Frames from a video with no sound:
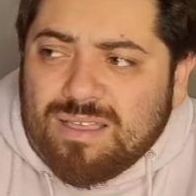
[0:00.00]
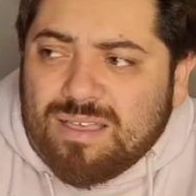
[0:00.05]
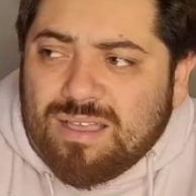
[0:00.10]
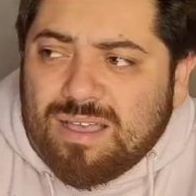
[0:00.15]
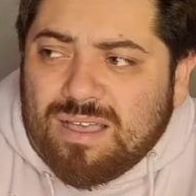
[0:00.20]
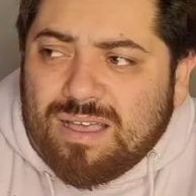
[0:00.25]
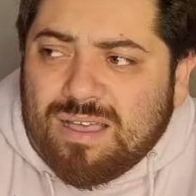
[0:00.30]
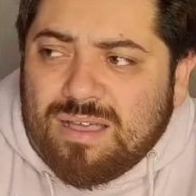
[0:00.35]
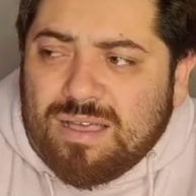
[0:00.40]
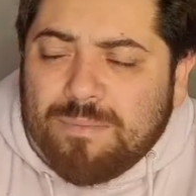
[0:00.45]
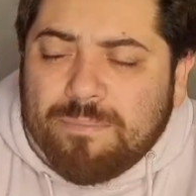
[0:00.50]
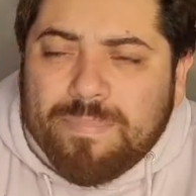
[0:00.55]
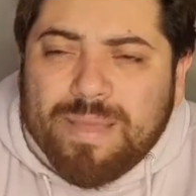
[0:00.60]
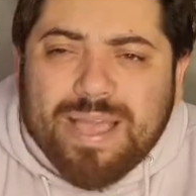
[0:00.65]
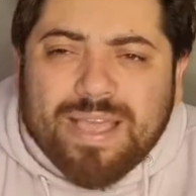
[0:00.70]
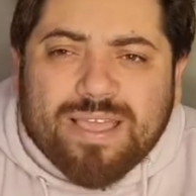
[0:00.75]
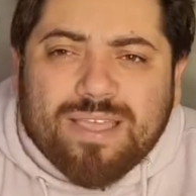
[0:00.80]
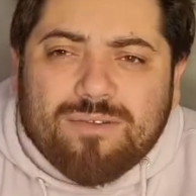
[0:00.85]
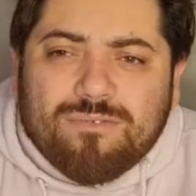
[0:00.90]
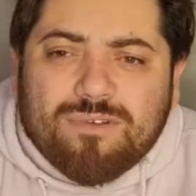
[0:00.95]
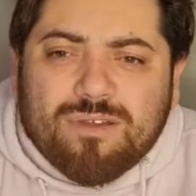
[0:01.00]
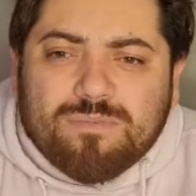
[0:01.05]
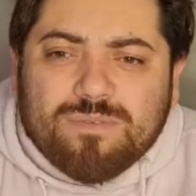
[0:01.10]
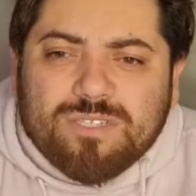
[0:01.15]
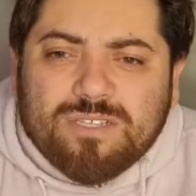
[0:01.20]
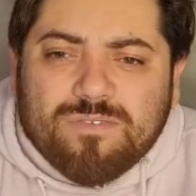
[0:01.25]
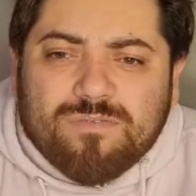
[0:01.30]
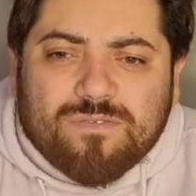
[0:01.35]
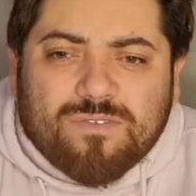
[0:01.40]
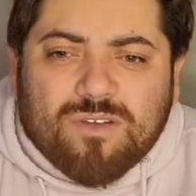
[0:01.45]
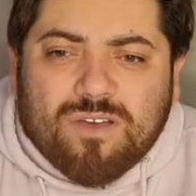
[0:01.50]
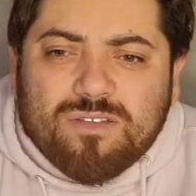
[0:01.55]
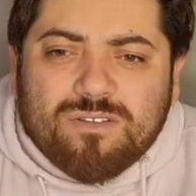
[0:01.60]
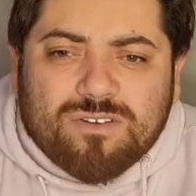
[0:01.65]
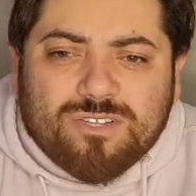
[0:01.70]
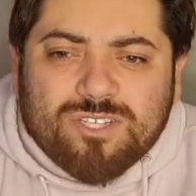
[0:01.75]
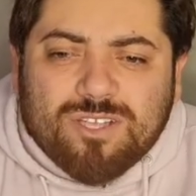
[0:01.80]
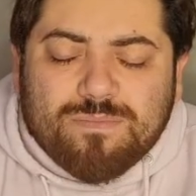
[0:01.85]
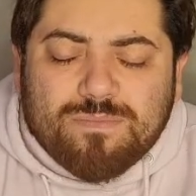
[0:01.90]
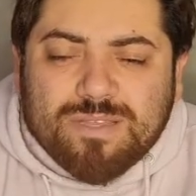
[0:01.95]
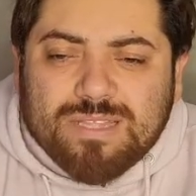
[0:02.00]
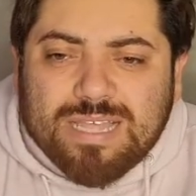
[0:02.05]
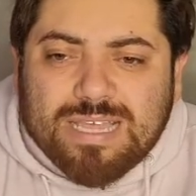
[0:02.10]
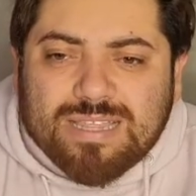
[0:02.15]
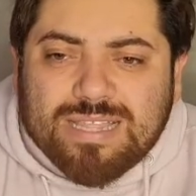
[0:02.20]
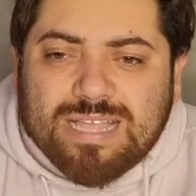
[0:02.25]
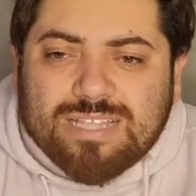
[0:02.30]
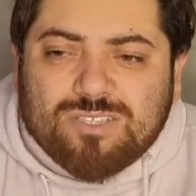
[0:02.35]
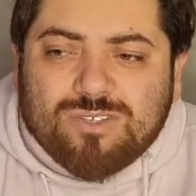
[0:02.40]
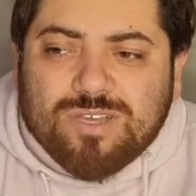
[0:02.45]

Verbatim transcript: Uh, and bankruptcy fraud or something like that.